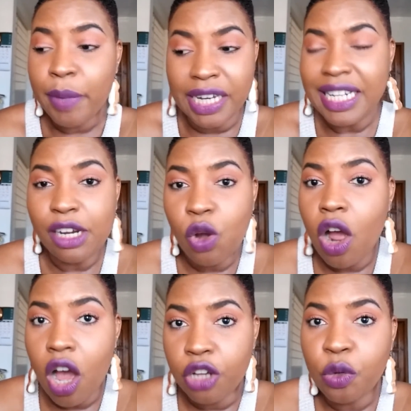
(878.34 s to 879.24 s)
because I know
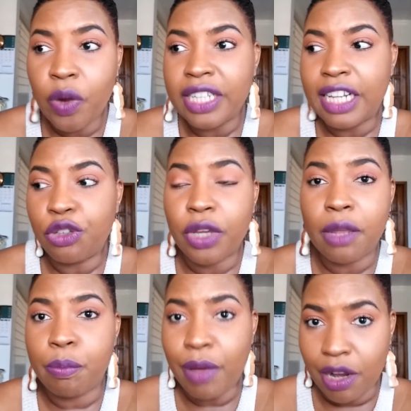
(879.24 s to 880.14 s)
other ways that you
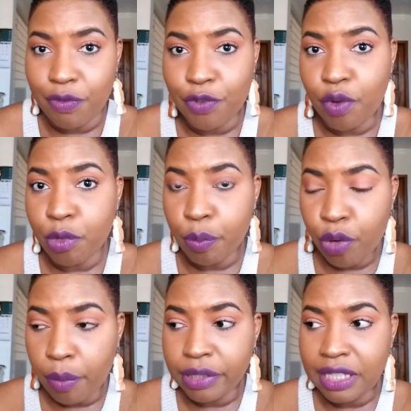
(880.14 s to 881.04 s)
can benefit from your
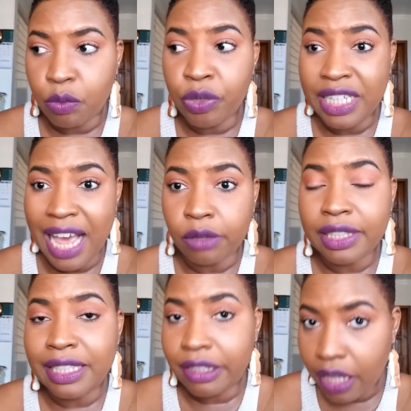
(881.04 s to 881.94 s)
property
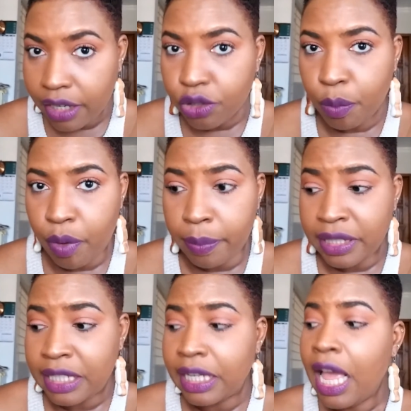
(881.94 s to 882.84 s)
without selling your
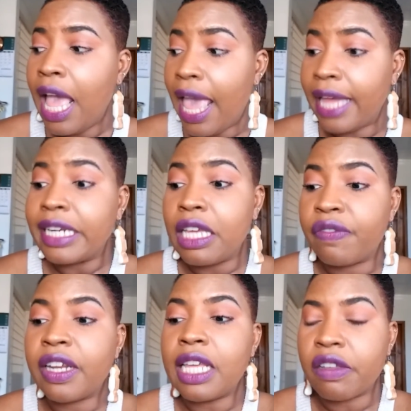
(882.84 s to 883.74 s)
property. And
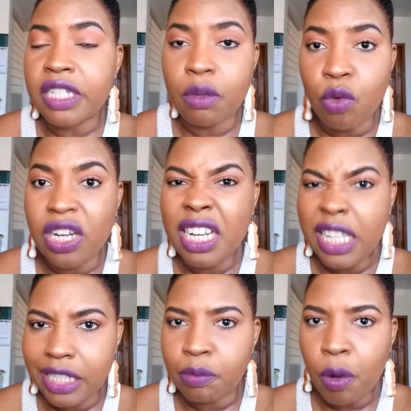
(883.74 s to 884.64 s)
even if someone
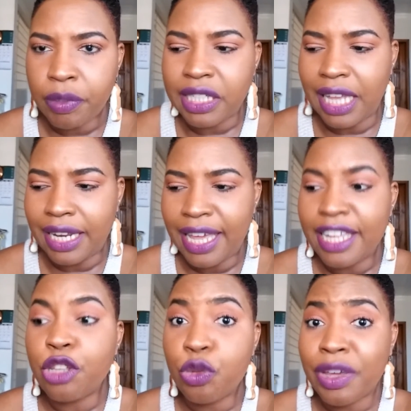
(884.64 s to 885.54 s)
needs property in
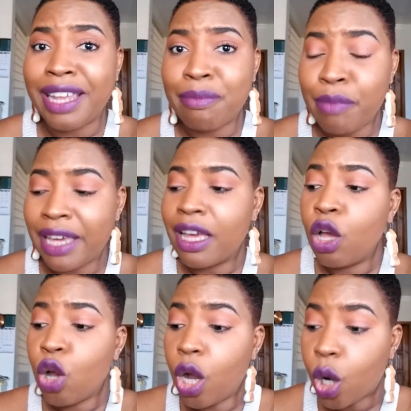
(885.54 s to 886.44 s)
Haiti, you can
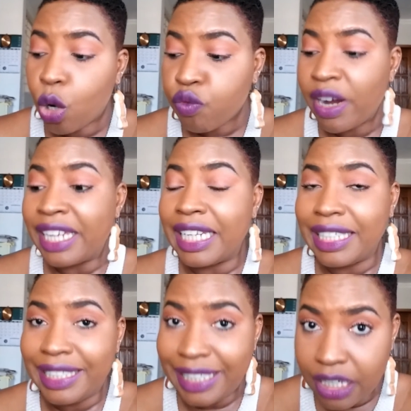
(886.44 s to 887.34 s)
make a
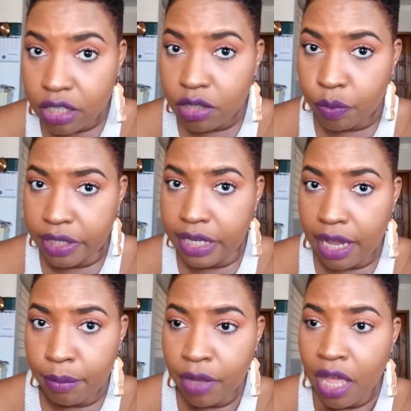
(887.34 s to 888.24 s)
great deals with
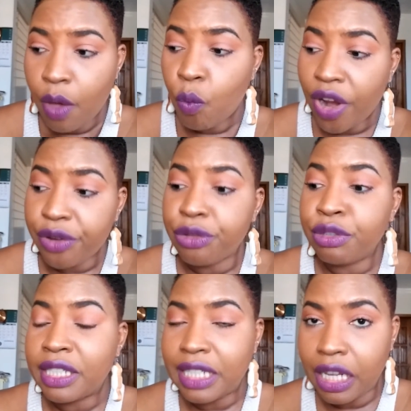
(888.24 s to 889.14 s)
them, whether
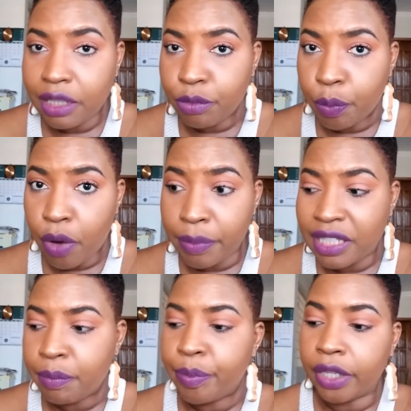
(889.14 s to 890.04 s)
you sell them the
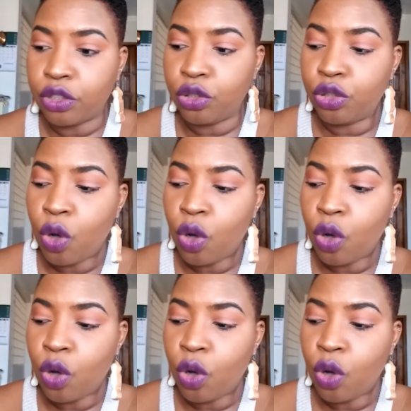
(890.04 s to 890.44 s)
property. But